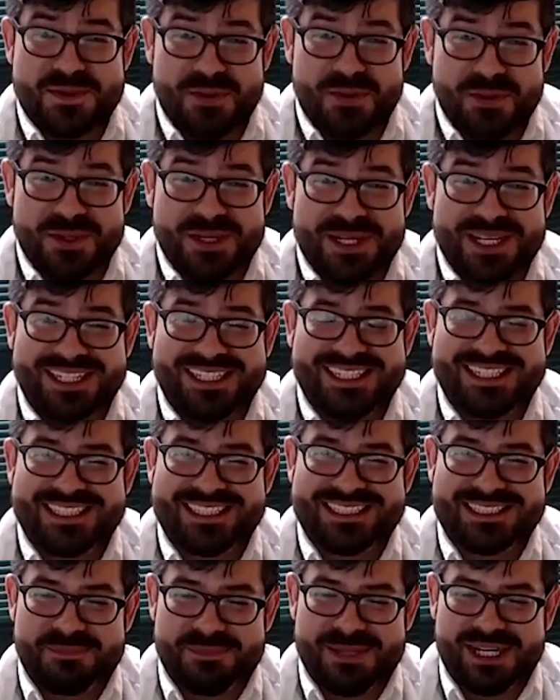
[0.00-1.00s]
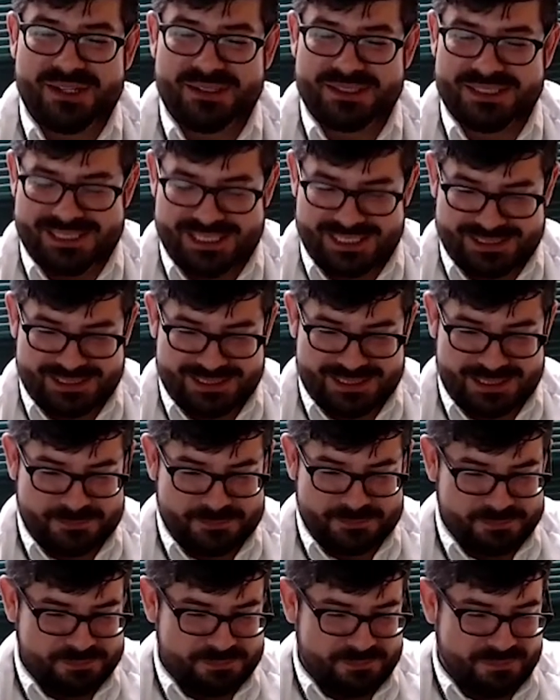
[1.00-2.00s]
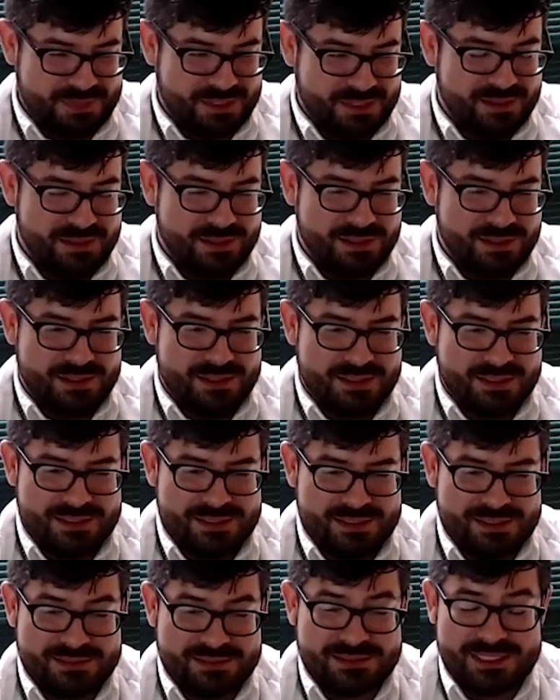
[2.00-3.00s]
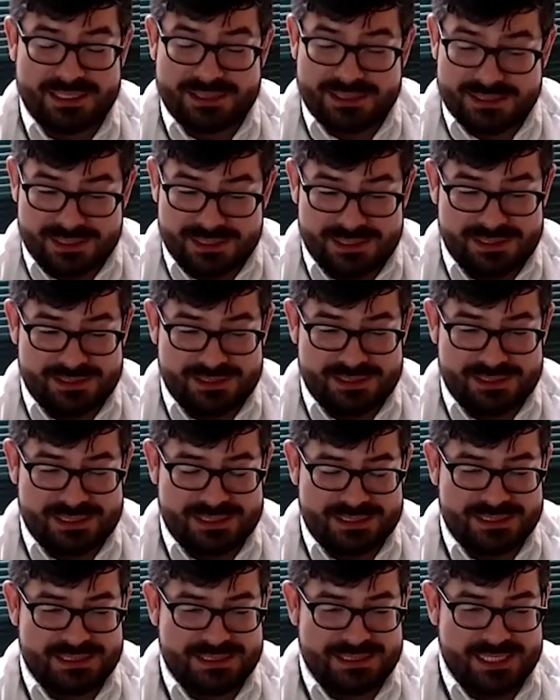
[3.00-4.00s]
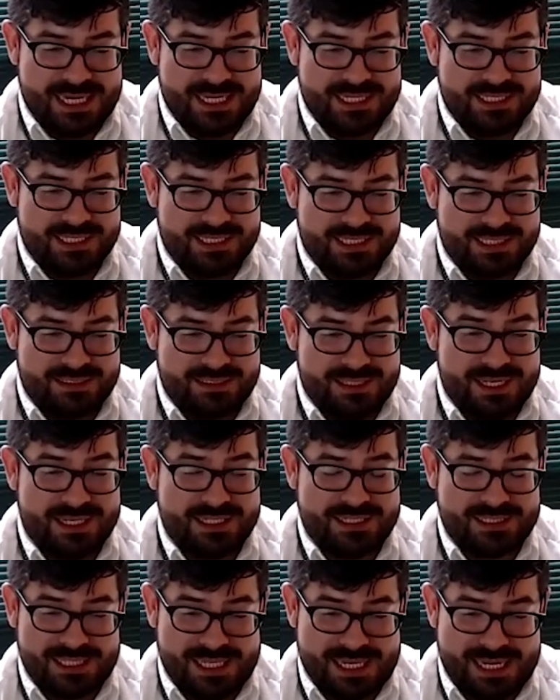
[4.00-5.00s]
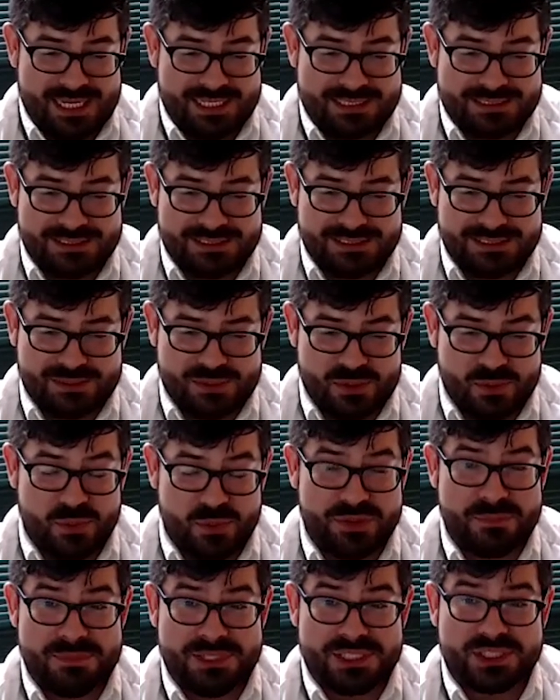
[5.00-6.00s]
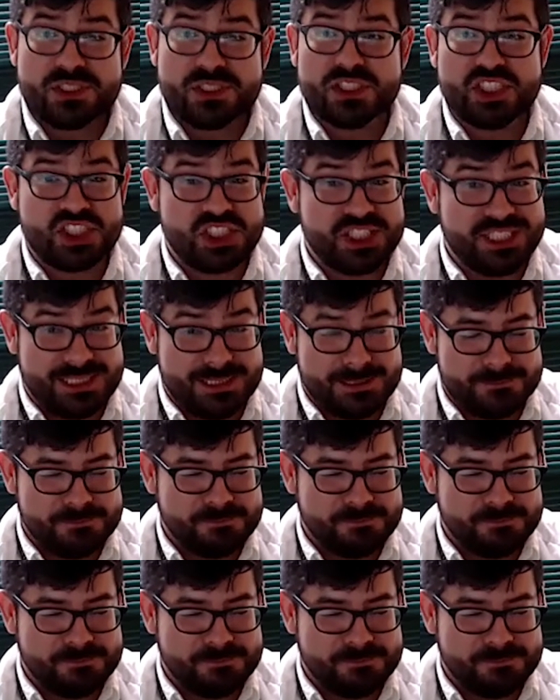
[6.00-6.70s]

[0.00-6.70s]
story is about Tessa. Tessa is taking a class with Mr. G.